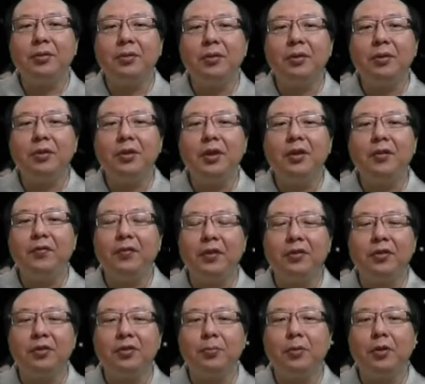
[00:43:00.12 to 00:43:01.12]
only if
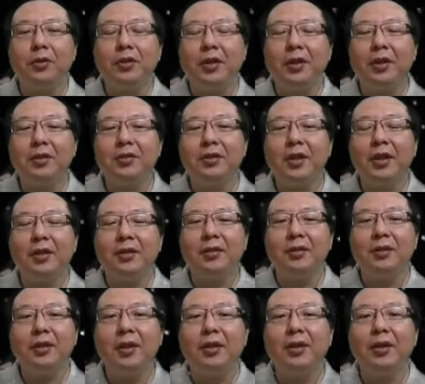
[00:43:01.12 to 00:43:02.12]
there's a small data set,
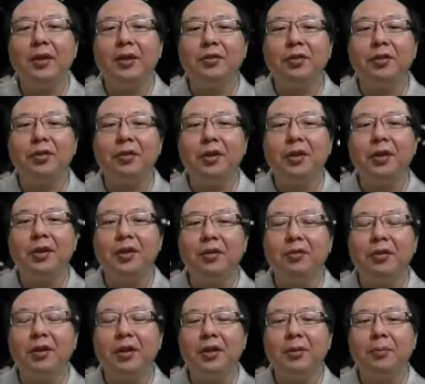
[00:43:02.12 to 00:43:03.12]
data is already in a
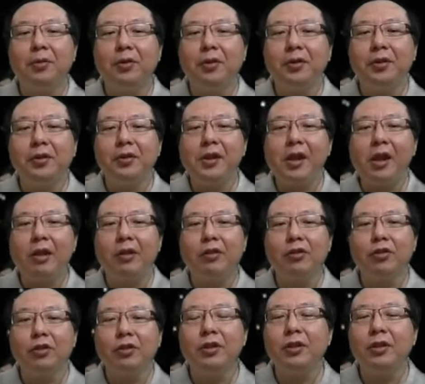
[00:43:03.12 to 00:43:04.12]
random order, and
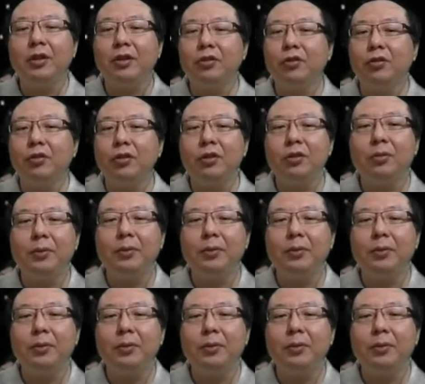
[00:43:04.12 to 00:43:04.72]
sorting needs only to be